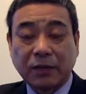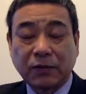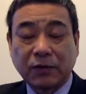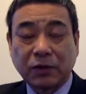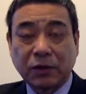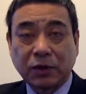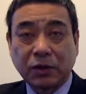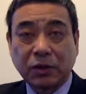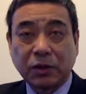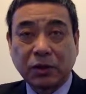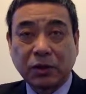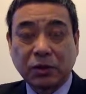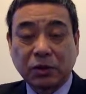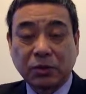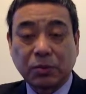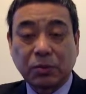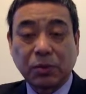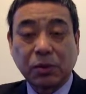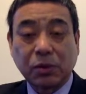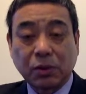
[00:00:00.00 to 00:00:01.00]
for you to
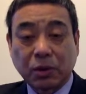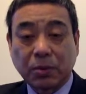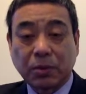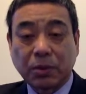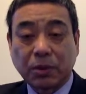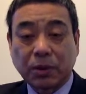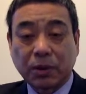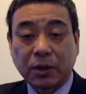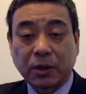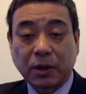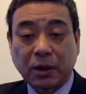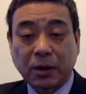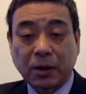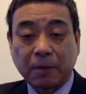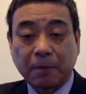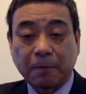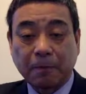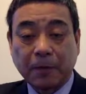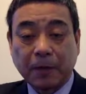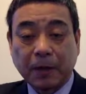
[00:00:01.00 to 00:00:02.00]
do book report
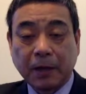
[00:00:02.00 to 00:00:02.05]
on.